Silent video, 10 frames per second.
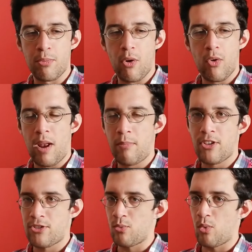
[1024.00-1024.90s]
program
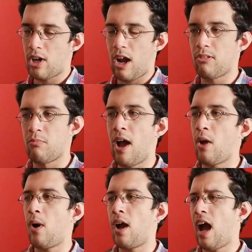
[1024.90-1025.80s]
doesn't work out my
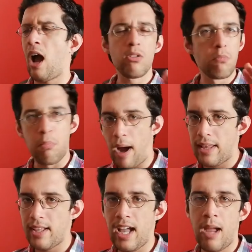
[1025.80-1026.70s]
way. I will buy
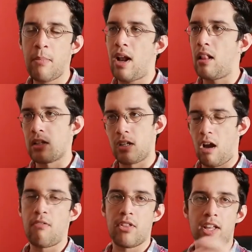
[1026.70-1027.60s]
the game and I'll
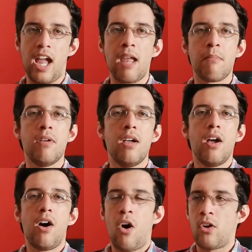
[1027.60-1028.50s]
cover the game
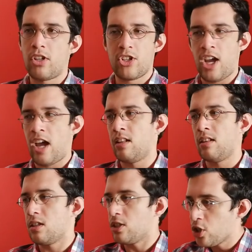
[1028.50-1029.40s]
on the
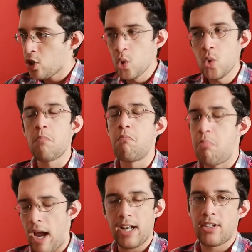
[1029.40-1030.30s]
channel. You
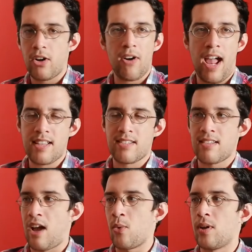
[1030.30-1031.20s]
bet your asses
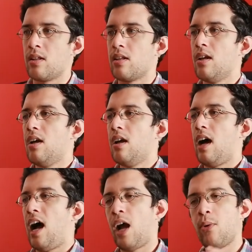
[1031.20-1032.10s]
I will.
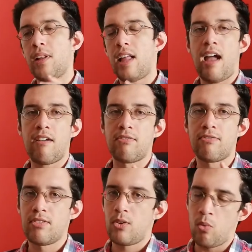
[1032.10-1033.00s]
I will
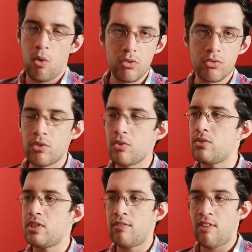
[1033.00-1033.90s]
have
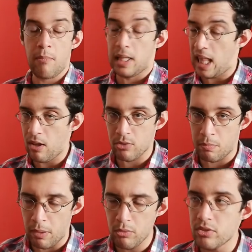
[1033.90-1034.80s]
walkthroughs if I'm allowed to
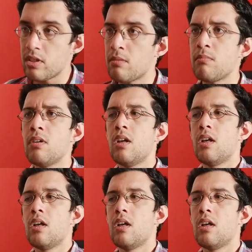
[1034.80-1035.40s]
post them